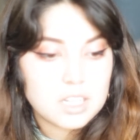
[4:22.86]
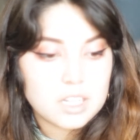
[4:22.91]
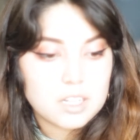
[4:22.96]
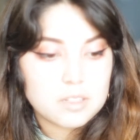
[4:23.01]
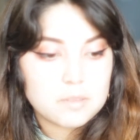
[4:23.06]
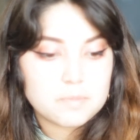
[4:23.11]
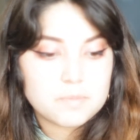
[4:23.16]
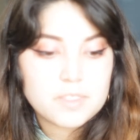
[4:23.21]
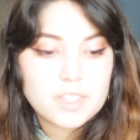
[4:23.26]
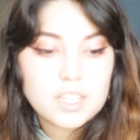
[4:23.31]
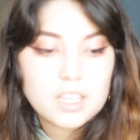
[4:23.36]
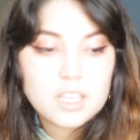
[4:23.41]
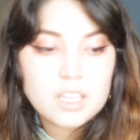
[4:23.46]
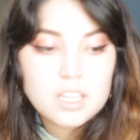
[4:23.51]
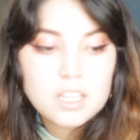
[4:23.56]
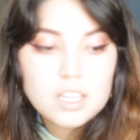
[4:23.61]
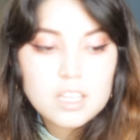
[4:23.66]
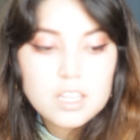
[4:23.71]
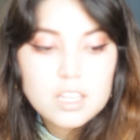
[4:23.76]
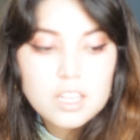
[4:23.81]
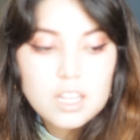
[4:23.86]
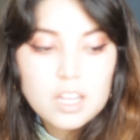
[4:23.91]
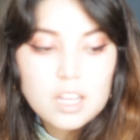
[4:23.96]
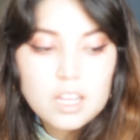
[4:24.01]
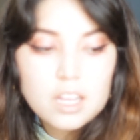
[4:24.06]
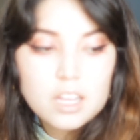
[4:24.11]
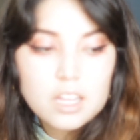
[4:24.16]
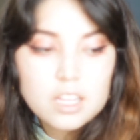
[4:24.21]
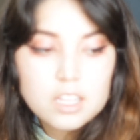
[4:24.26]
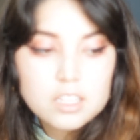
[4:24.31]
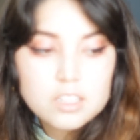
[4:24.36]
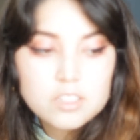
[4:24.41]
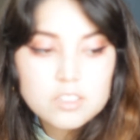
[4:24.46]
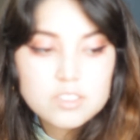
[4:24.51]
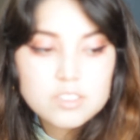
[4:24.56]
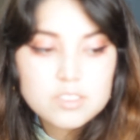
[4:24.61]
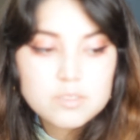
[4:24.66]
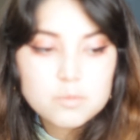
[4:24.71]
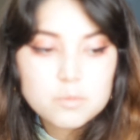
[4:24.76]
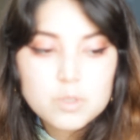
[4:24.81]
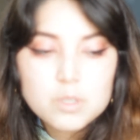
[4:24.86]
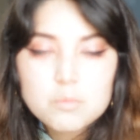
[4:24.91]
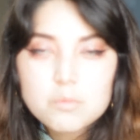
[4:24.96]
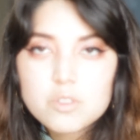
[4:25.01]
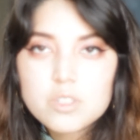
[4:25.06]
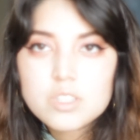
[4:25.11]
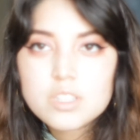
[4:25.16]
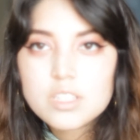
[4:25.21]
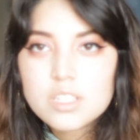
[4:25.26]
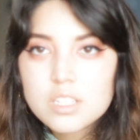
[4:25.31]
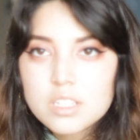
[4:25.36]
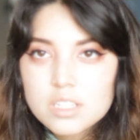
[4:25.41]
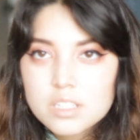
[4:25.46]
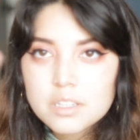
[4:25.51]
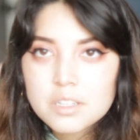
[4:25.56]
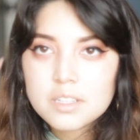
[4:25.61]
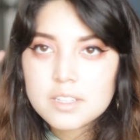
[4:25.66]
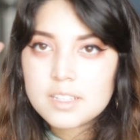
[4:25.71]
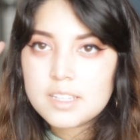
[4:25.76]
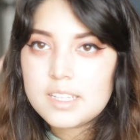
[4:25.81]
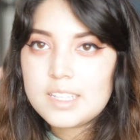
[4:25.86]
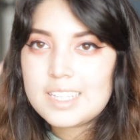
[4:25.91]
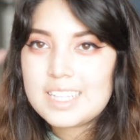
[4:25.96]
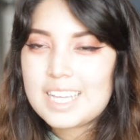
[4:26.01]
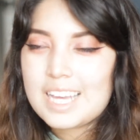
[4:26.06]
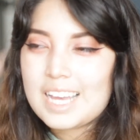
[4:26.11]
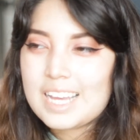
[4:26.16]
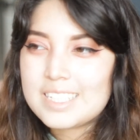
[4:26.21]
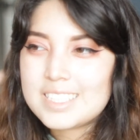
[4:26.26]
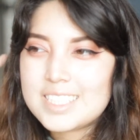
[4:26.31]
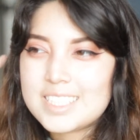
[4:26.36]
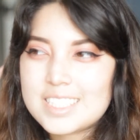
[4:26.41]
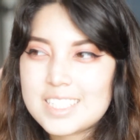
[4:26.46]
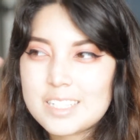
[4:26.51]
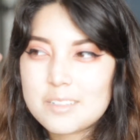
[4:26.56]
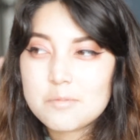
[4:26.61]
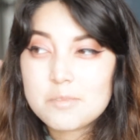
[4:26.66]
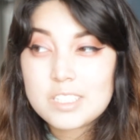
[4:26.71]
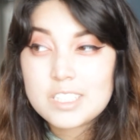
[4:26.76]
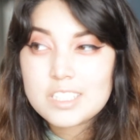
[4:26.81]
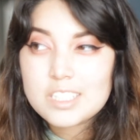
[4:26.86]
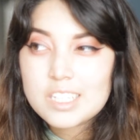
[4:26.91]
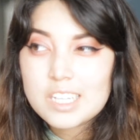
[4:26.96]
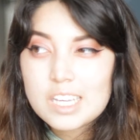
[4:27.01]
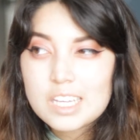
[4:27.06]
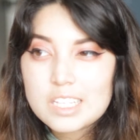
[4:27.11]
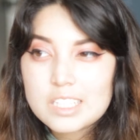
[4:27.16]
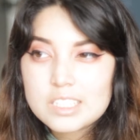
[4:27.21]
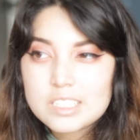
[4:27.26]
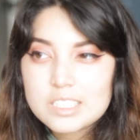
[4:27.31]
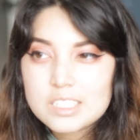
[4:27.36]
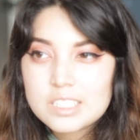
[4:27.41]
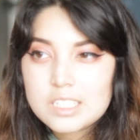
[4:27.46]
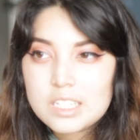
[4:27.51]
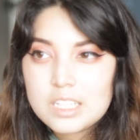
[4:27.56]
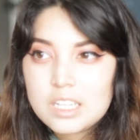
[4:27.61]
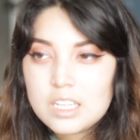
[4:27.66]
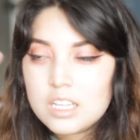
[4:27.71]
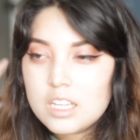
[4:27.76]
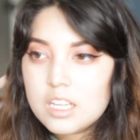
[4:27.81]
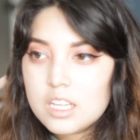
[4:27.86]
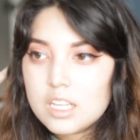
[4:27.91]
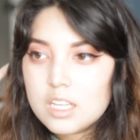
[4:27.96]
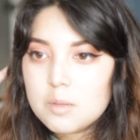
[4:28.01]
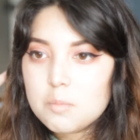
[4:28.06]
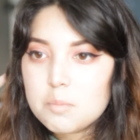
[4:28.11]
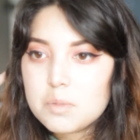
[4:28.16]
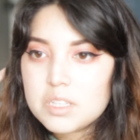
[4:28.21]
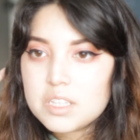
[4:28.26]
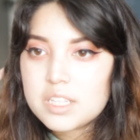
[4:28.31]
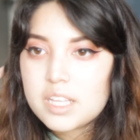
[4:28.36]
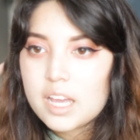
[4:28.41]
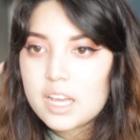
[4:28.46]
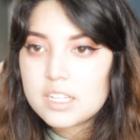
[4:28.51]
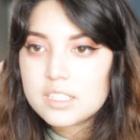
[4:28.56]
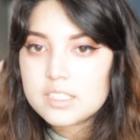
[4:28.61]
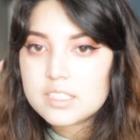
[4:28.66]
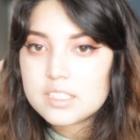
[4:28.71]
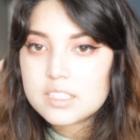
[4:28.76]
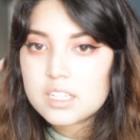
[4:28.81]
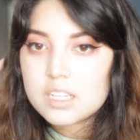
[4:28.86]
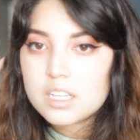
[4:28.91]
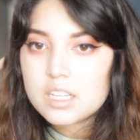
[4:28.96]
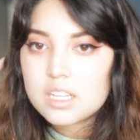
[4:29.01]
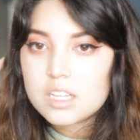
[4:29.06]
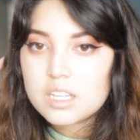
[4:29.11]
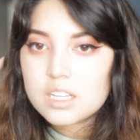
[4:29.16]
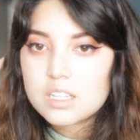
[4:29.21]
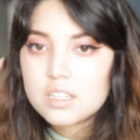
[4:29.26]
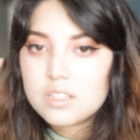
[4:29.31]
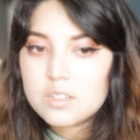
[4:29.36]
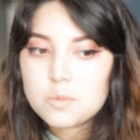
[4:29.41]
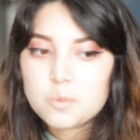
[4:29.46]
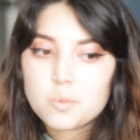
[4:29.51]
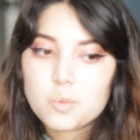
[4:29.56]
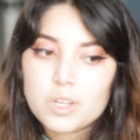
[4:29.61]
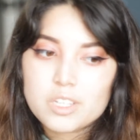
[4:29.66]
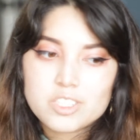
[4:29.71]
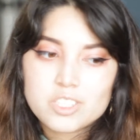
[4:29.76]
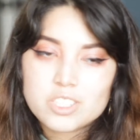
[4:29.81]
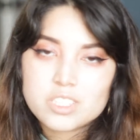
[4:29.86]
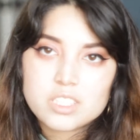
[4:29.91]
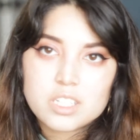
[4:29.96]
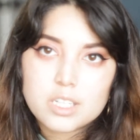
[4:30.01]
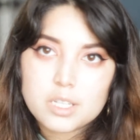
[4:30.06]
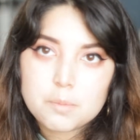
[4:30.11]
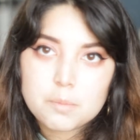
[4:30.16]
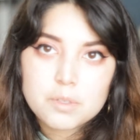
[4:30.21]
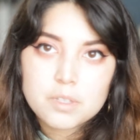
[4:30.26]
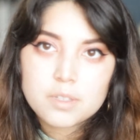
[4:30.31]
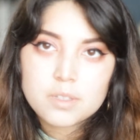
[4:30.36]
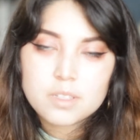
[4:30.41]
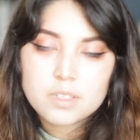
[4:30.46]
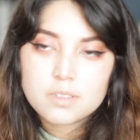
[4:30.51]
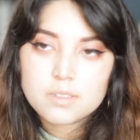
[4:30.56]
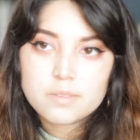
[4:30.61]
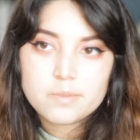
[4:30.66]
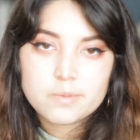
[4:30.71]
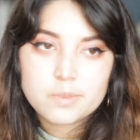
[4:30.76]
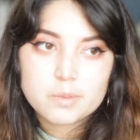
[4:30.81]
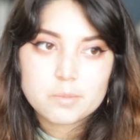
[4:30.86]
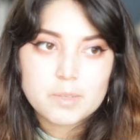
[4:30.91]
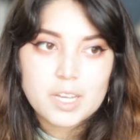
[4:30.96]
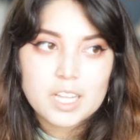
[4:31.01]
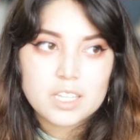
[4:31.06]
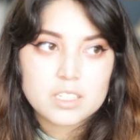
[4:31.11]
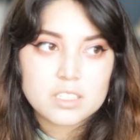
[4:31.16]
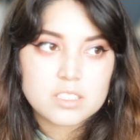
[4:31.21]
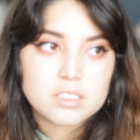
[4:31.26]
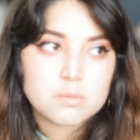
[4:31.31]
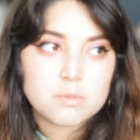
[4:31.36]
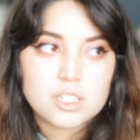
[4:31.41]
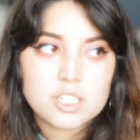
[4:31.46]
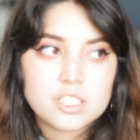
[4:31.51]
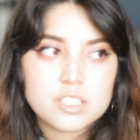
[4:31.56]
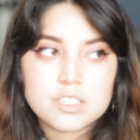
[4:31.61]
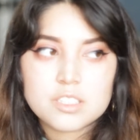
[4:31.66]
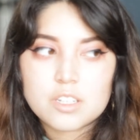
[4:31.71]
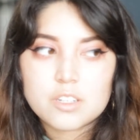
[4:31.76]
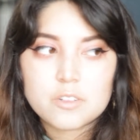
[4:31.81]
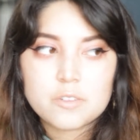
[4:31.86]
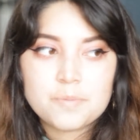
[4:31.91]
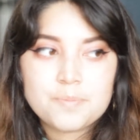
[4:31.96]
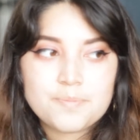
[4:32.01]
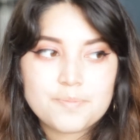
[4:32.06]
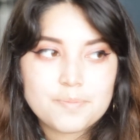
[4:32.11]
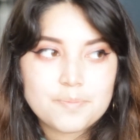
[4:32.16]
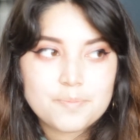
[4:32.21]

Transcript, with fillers: um, uh, there's one more thing that hasn't come in yet, but that's uh, washi tape from AliExpress, so...